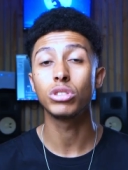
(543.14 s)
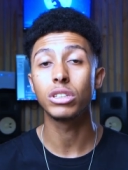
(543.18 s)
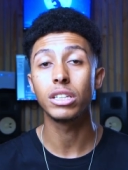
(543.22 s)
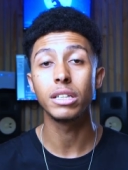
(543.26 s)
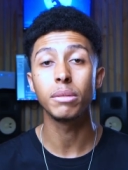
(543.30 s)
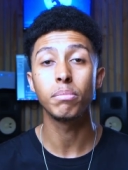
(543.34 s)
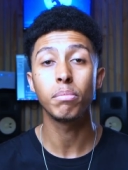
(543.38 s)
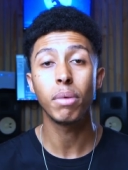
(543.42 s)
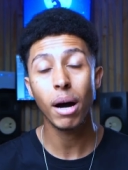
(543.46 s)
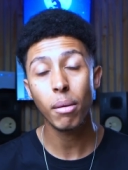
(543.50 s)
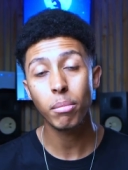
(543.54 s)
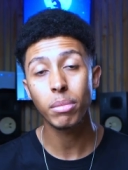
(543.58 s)
to the
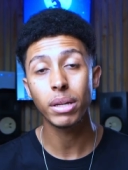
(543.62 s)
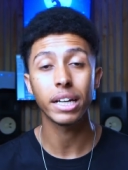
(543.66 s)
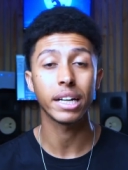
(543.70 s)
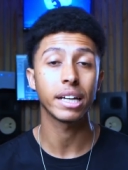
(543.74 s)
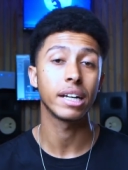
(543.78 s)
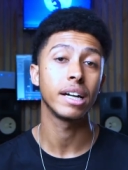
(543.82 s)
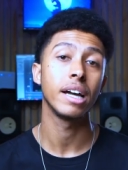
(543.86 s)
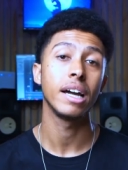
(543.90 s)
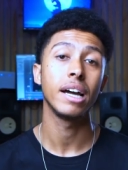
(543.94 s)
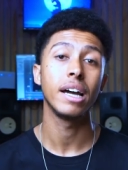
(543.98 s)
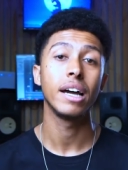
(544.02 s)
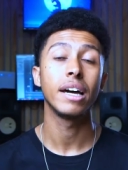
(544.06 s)
public.
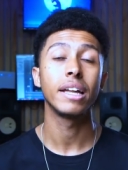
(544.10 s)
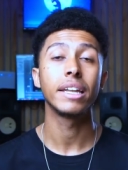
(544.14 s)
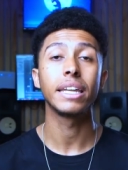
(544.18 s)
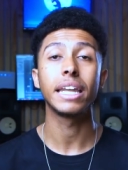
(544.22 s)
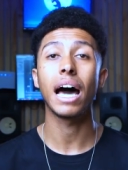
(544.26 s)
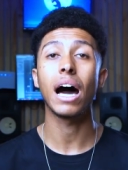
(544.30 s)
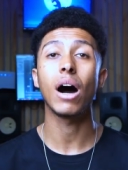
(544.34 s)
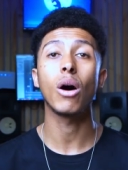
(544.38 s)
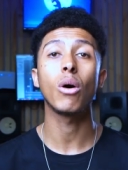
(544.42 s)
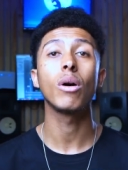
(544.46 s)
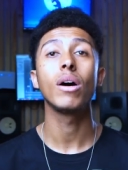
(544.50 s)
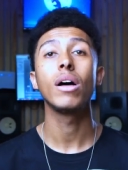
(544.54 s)

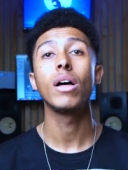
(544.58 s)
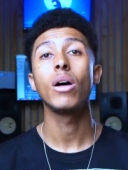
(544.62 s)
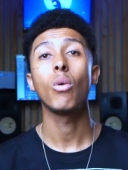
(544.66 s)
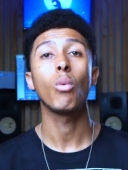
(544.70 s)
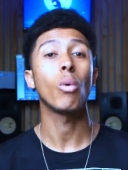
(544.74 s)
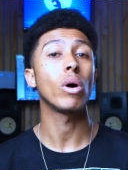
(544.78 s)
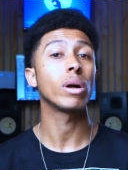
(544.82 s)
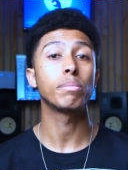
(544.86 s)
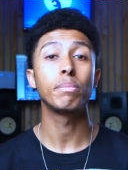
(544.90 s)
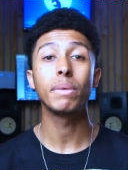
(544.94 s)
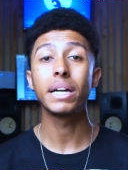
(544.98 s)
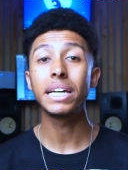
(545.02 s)
Now,
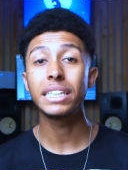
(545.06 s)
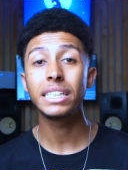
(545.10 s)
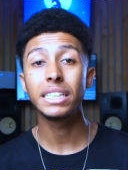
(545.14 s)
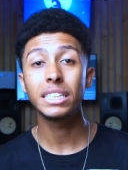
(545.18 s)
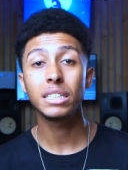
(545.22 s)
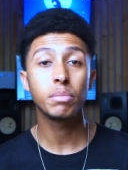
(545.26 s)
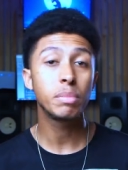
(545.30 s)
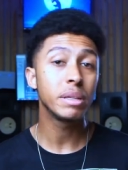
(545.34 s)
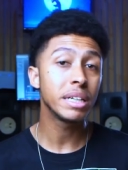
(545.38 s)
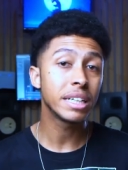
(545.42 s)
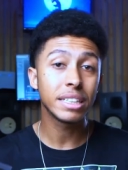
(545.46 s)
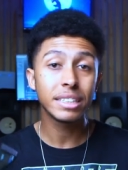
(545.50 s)
what made these
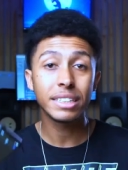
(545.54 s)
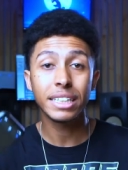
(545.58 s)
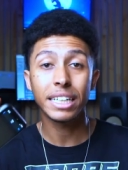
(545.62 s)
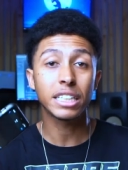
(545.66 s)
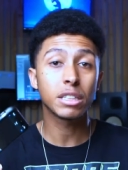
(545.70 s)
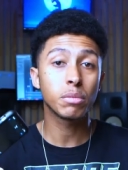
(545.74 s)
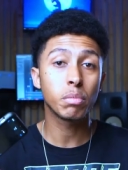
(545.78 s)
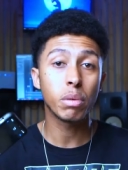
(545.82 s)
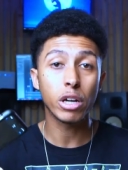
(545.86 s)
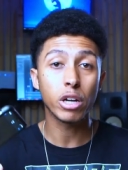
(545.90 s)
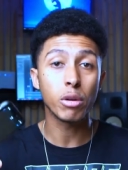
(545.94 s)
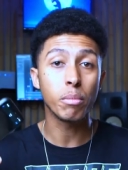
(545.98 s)
speakers
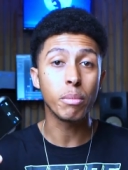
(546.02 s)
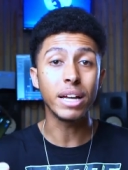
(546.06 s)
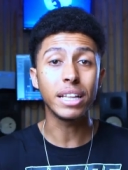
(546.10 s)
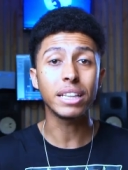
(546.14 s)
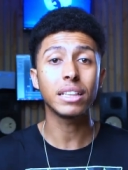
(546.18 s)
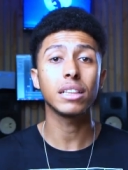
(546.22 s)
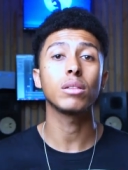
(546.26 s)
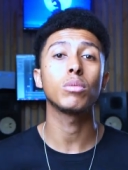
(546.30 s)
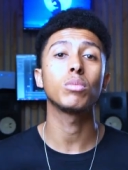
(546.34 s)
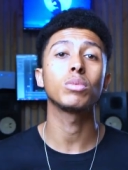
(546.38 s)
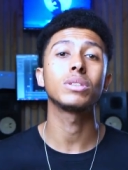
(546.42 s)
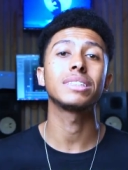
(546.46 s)

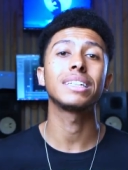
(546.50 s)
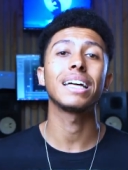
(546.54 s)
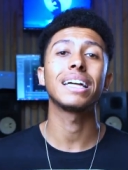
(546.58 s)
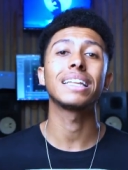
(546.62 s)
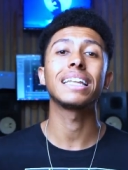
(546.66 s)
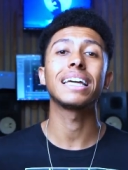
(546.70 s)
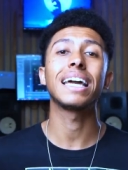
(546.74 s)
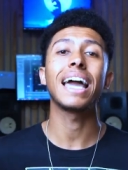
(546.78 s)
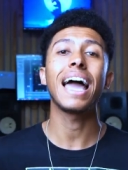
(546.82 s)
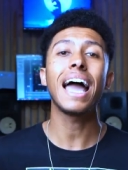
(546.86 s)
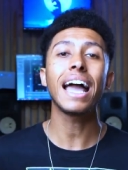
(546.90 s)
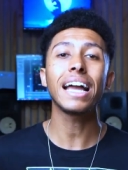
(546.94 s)
experimental was that
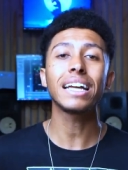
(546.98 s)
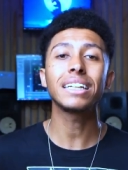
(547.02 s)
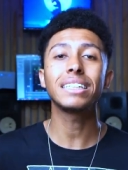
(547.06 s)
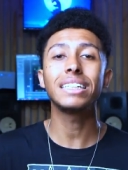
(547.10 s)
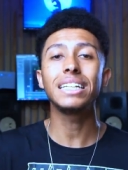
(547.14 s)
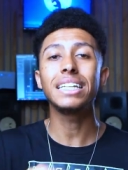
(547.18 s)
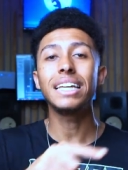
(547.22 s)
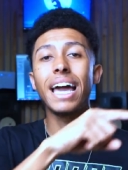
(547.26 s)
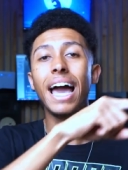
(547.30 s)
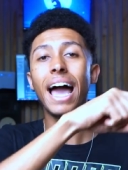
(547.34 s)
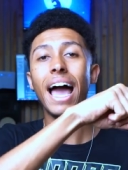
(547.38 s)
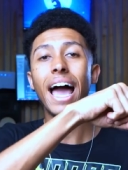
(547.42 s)
they
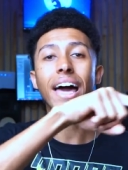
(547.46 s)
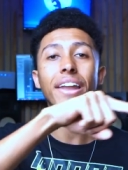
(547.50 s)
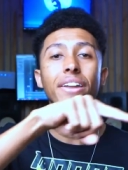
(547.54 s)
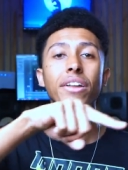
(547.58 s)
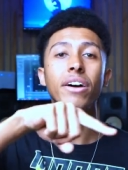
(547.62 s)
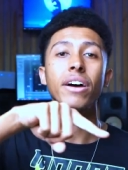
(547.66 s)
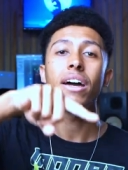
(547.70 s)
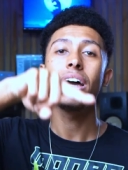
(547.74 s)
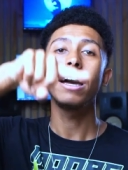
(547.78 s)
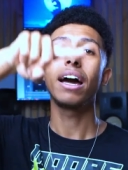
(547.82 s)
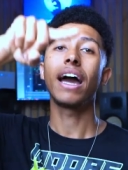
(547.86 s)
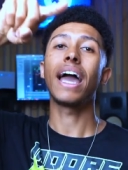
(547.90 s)
actually had
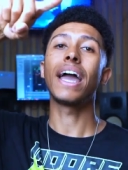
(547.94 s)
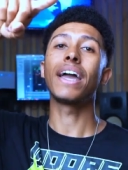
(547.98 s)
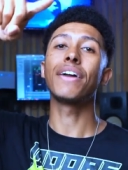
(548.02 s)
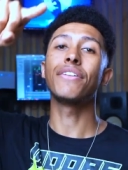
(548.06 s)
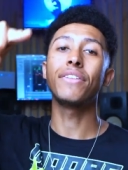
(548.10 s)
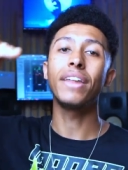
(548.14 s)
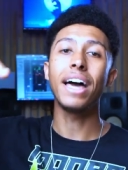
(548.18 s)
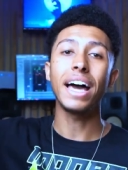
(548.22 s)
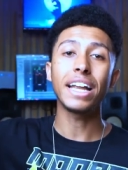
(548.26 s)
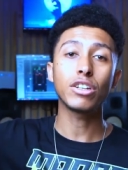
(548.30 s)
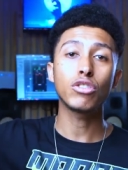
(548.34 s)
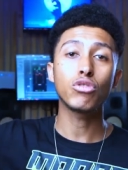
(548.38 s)
a
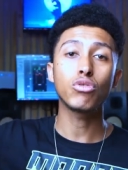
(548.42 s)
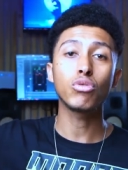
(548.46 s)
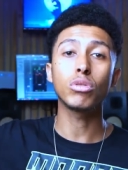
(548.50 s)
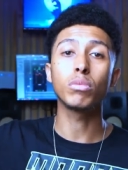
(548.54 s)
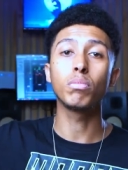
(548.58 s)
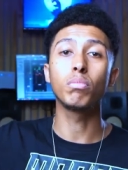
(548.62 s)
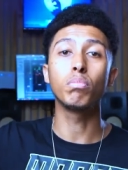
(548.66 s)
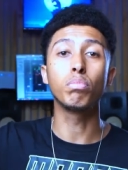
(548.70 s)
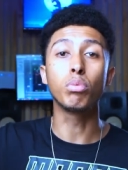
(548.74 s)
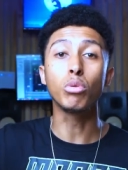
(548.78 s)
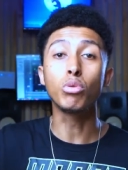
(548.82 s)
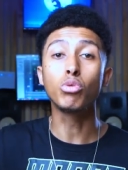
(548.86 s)
natural
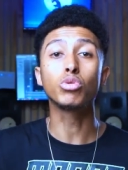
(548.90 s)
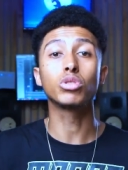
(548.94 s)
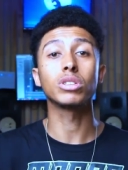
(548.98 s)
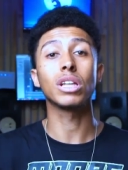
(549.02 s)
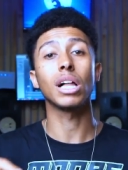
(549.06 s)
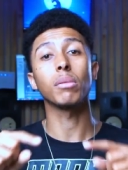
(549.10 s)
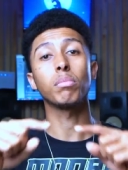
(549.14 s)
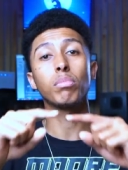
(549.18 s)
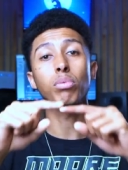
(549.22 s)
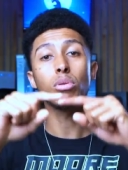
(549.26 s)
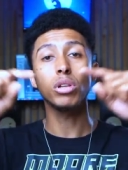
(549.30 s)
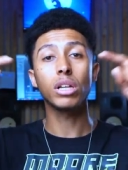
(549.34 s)
boost.
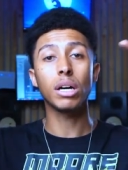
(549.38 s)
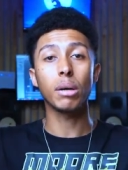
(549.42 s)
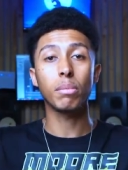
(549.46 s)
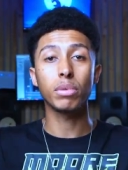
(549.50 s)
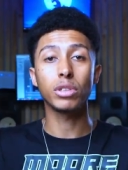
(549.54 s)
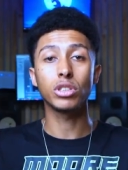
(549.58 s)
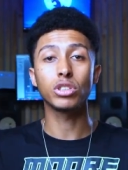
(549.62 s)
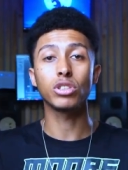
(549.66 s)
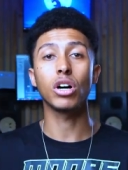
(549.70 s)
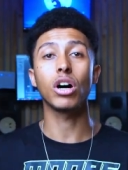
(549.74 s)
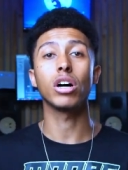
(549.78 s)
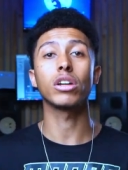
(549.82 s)
I'll pull up a
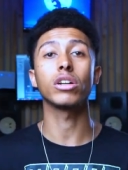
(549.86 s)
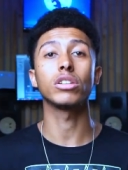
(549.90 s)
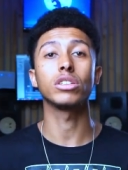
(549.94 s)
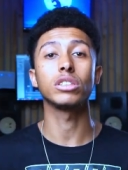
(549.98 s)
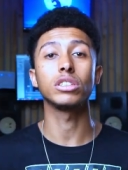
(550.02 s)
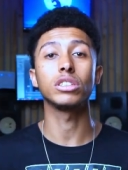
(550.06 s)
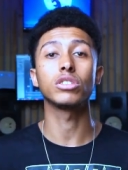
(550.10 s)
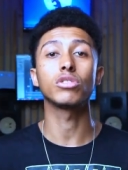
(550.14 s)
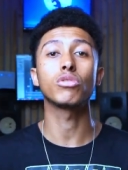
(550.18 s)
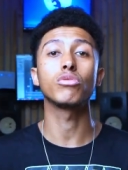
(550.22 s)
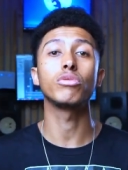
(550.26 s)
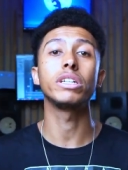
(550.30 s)
chart on the
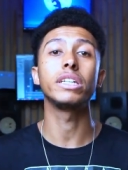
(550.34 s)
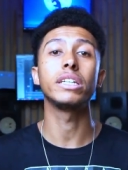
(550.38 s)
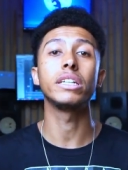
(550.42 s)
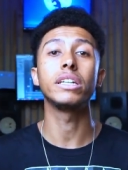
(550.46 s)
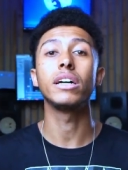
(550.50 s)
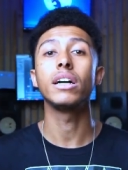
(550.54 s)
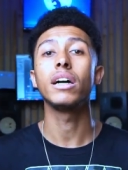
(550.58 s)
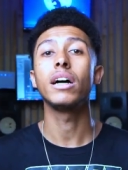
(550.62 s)
screen